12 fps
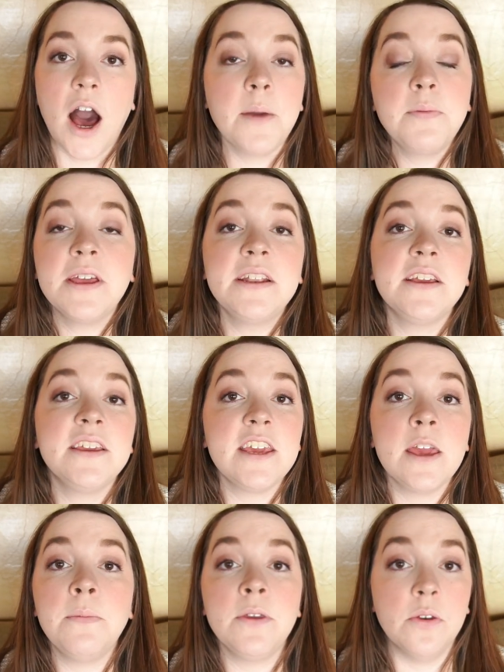I plan to
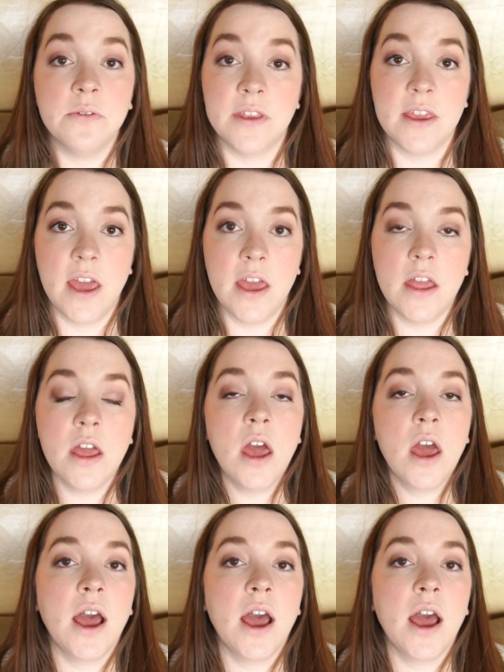keep using it